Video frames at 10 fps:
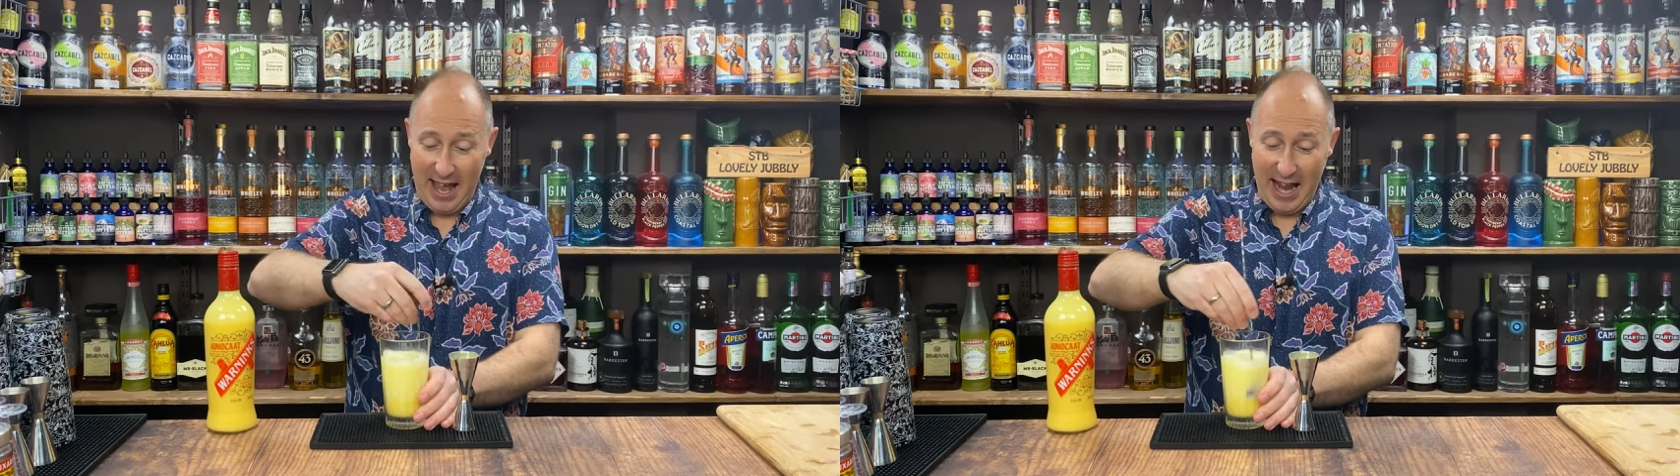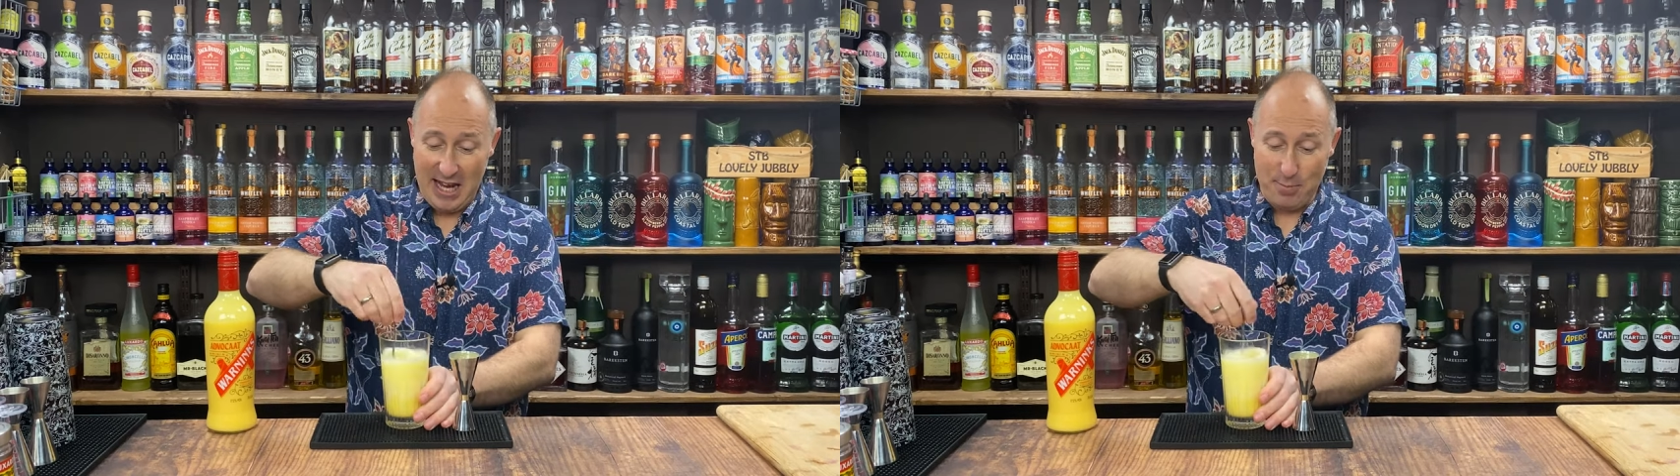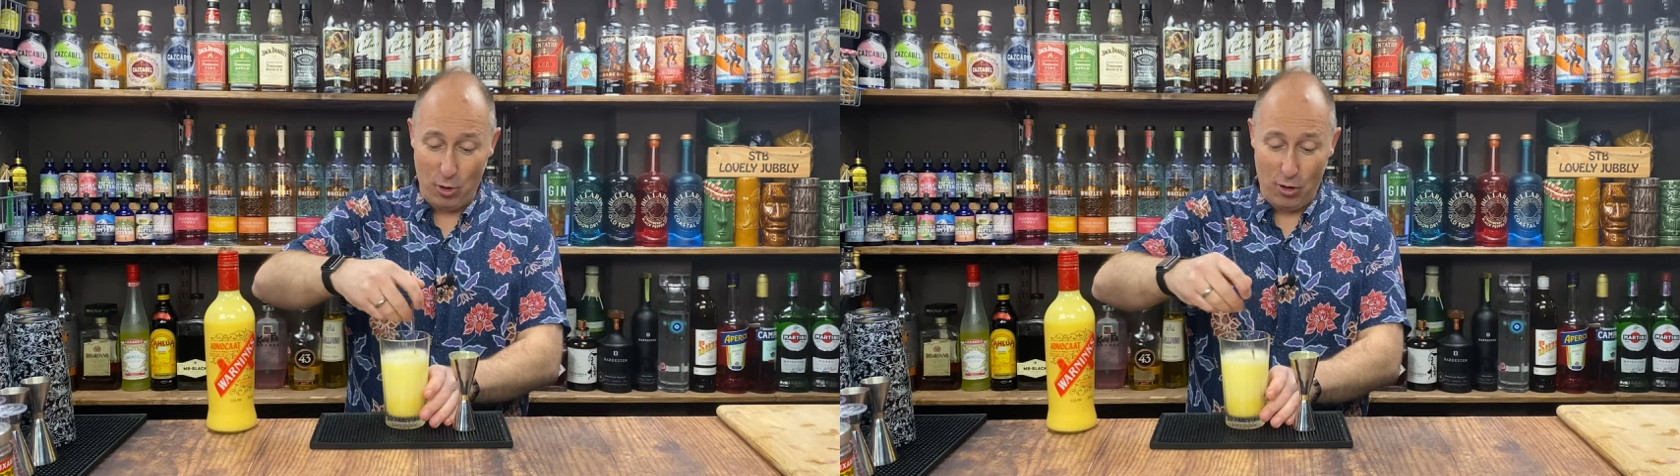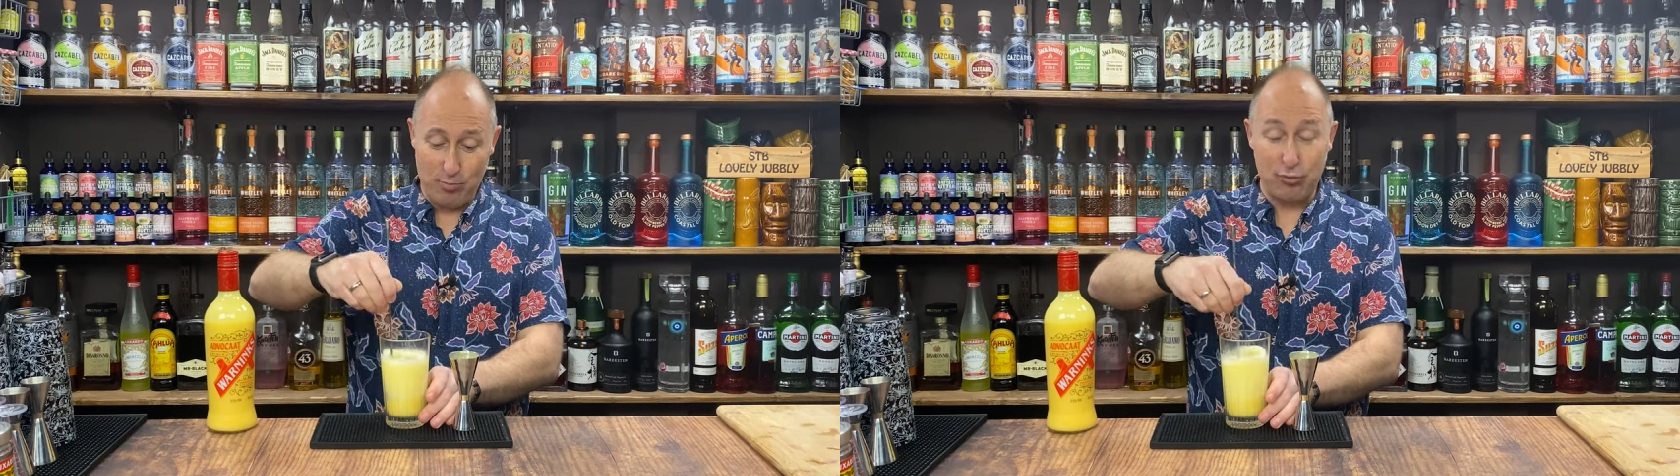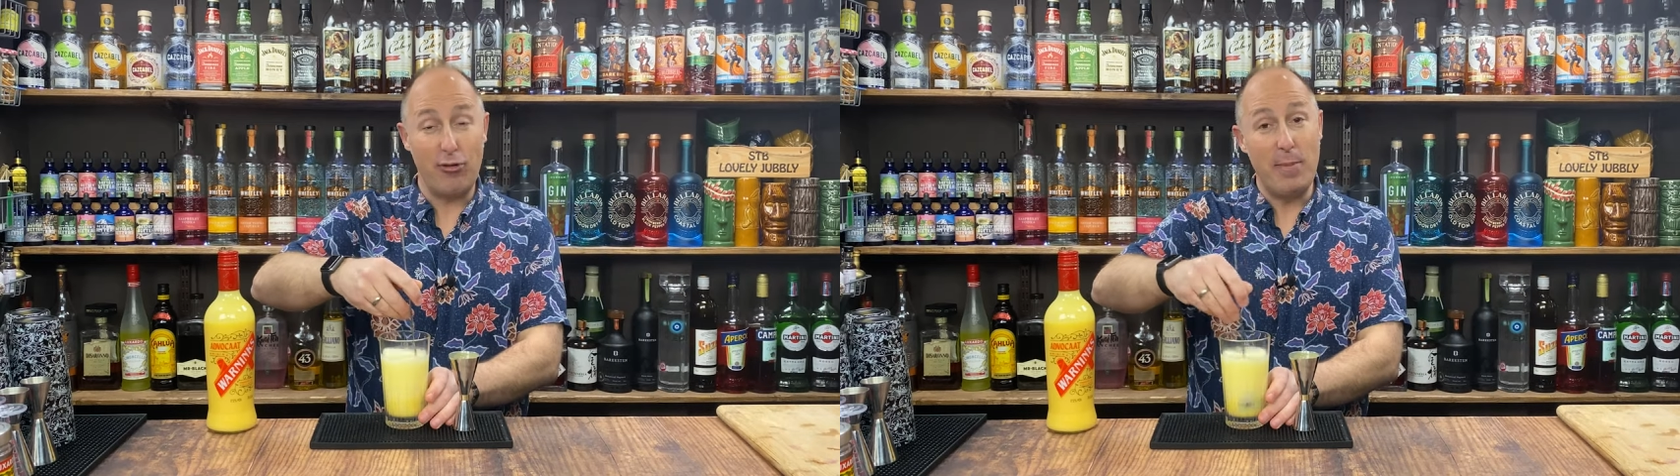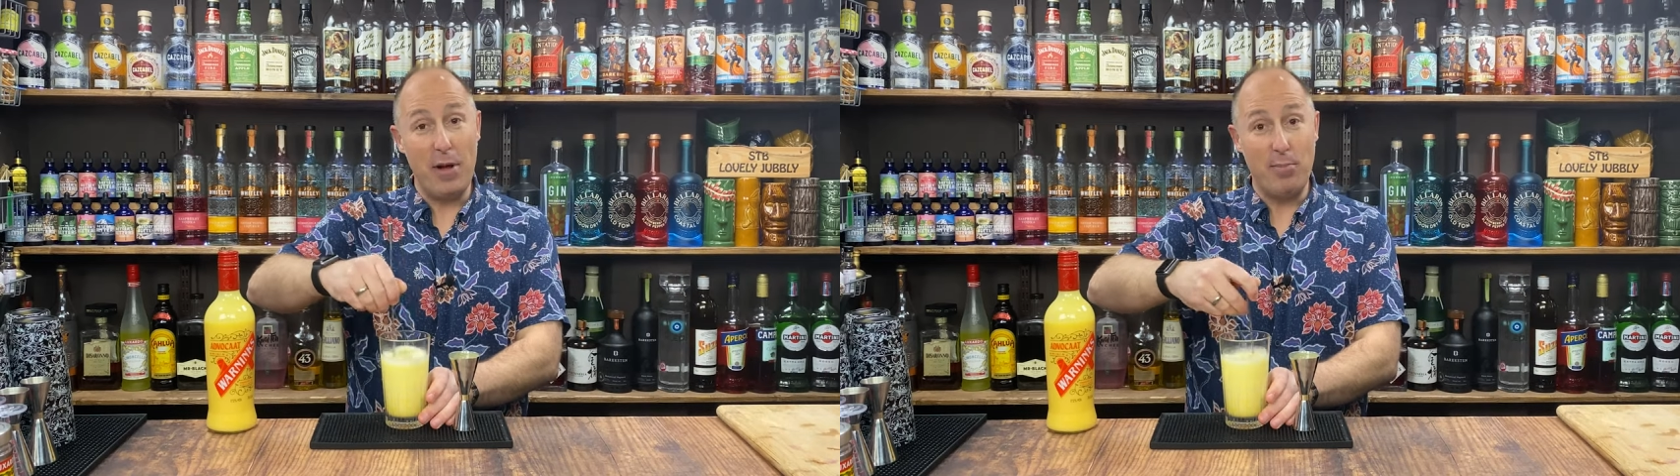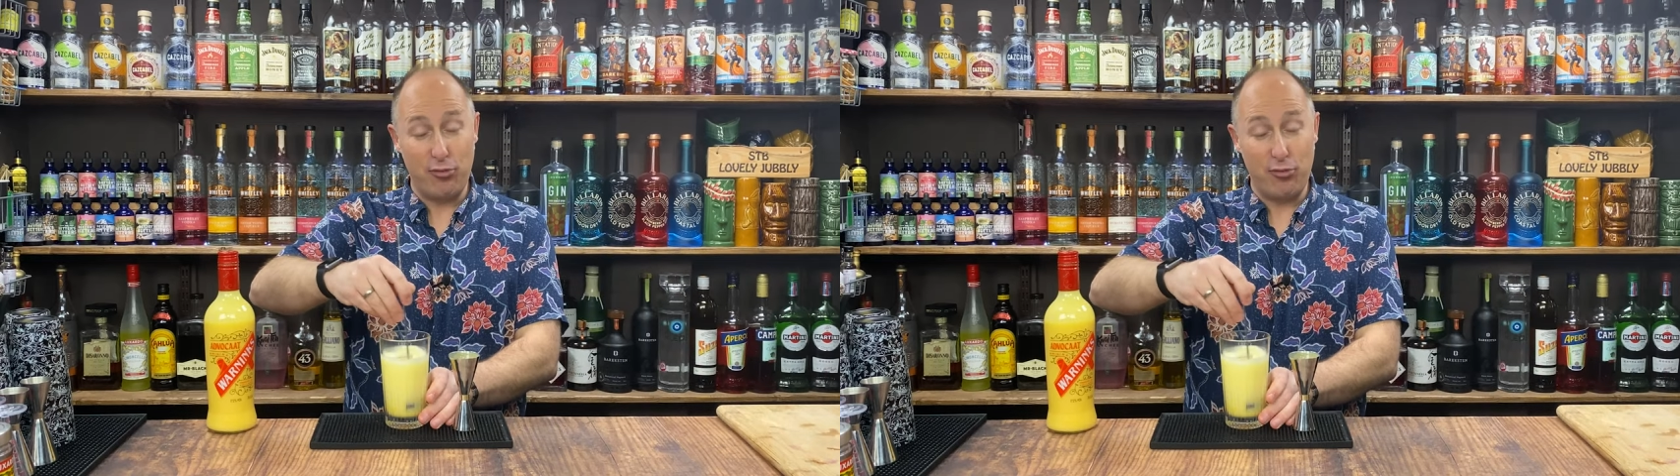any more prim and